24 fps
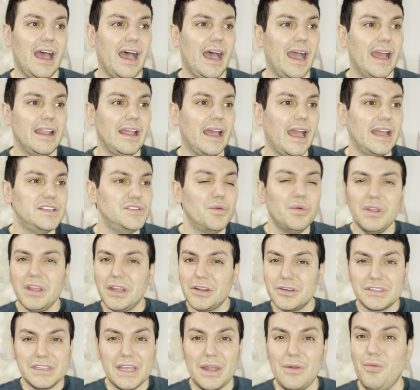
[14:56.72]
I, I don't really
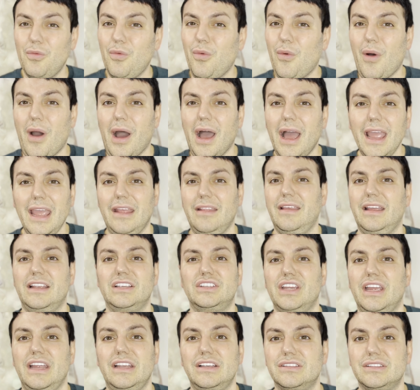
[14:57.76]
understand why they
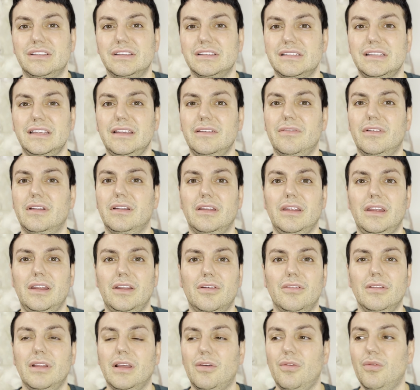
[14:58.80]
changed this even. You
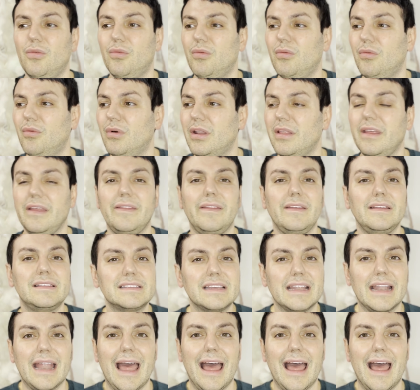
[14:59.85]
know, like what do they think is gonna